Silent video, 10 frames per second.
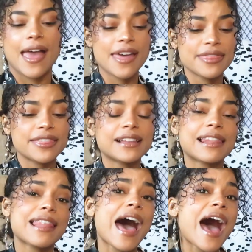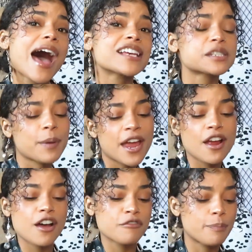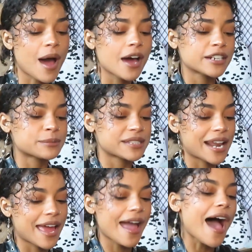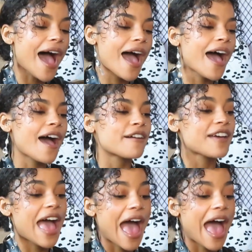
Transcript: And the last pair of bottoms that I have